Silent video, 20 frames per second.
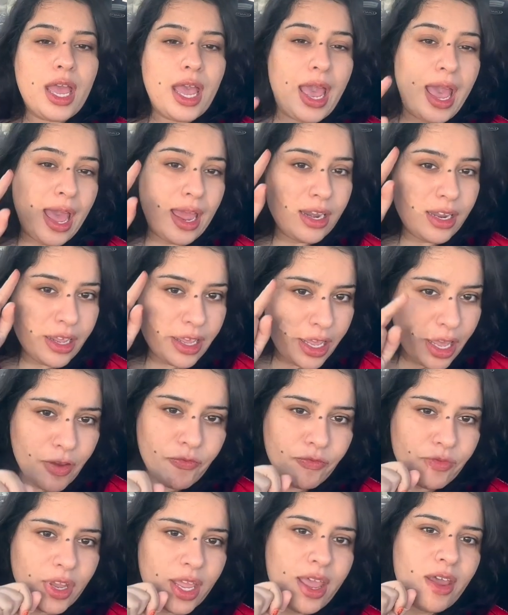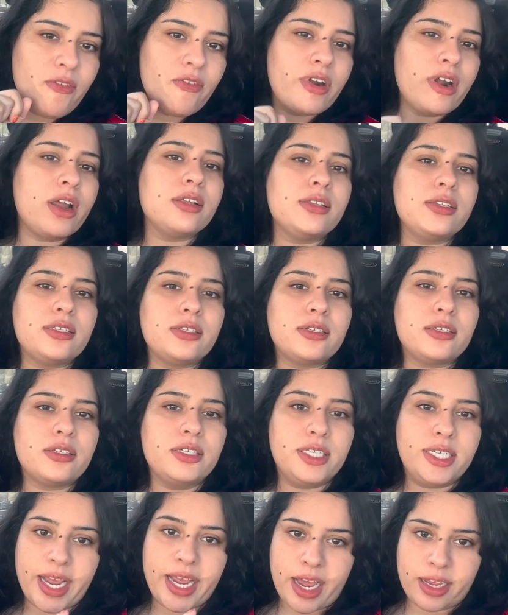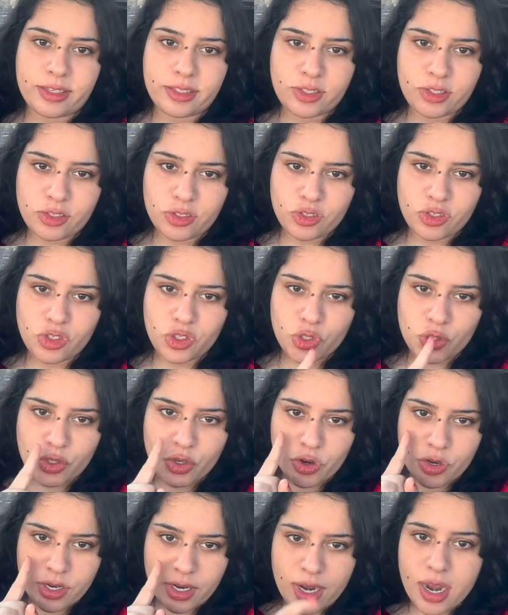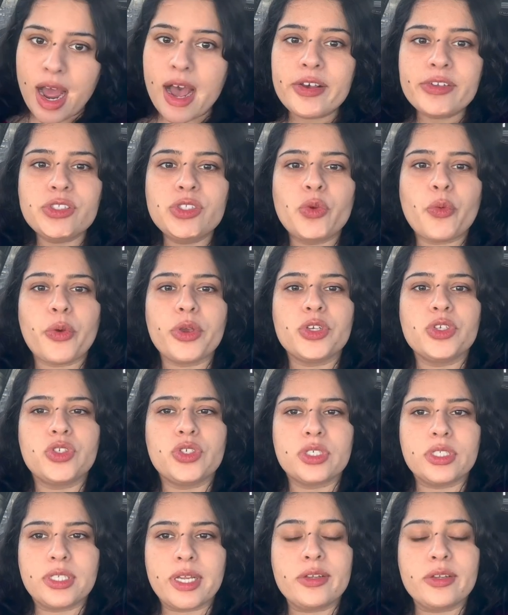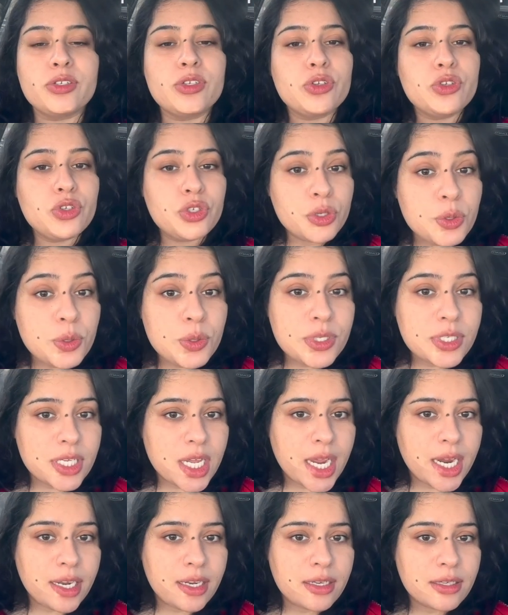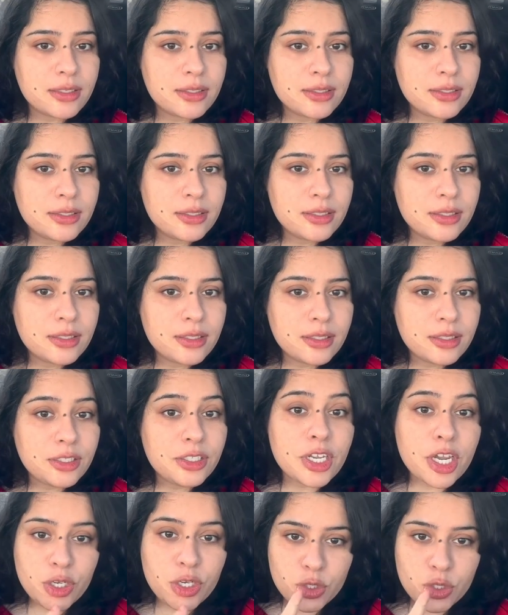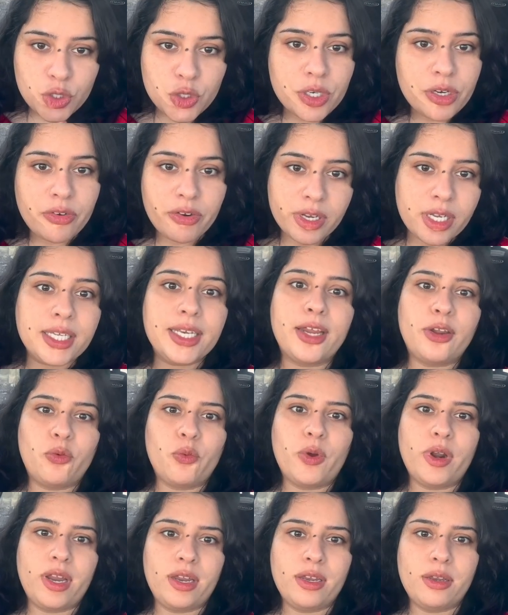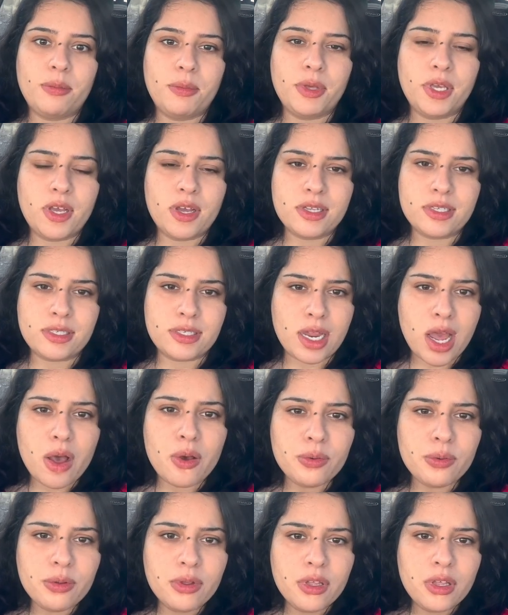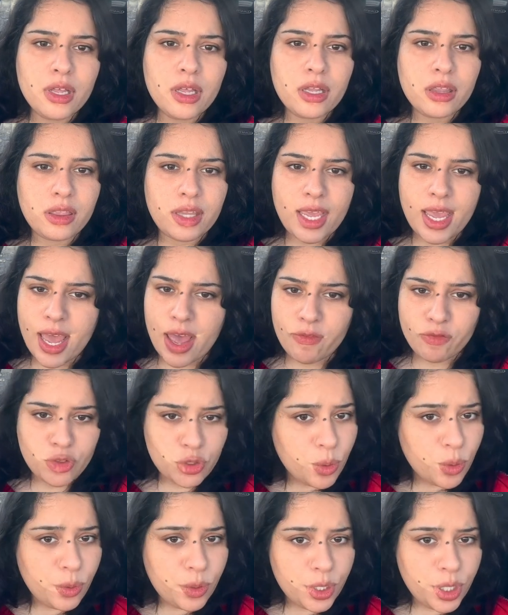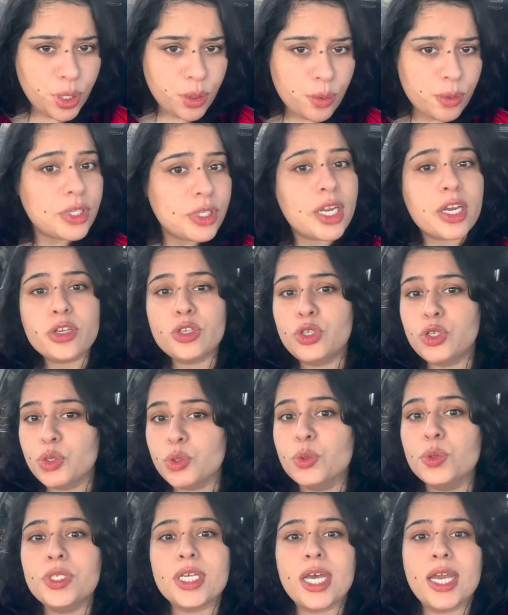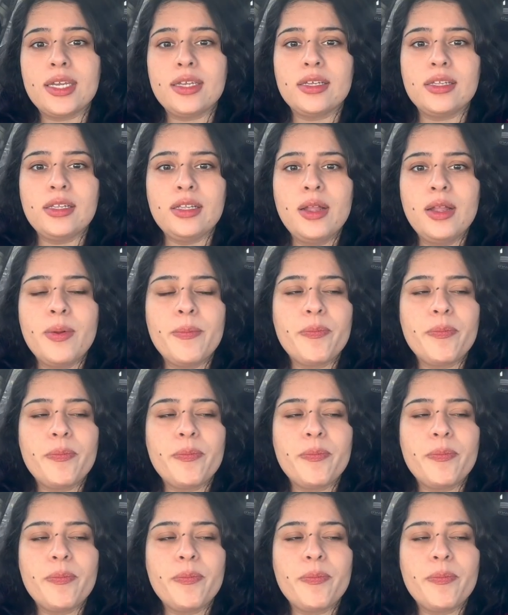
And if they ever answer yes to your last question, that's suicide, then you should really get worried, because now they have told you they're suicidal,